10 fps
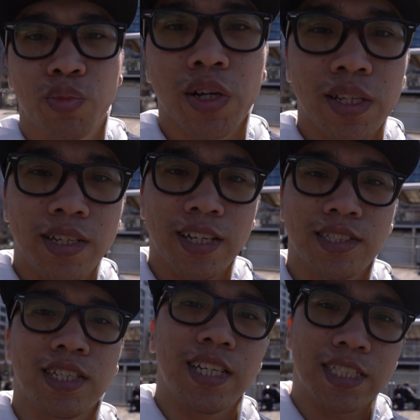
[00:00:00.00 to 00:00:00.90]
Brooklyn is
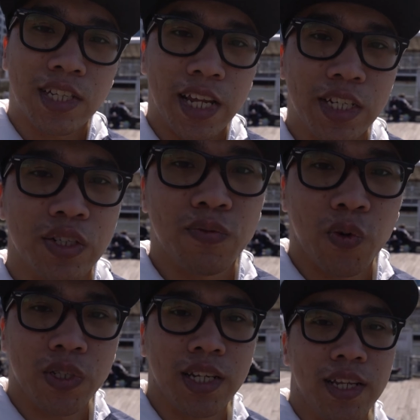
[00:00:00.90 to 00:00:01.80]
the destination
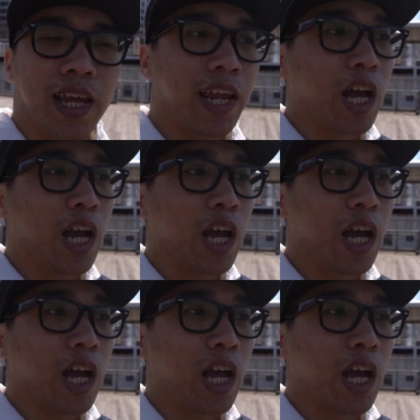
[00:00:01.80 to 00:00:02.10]
for today.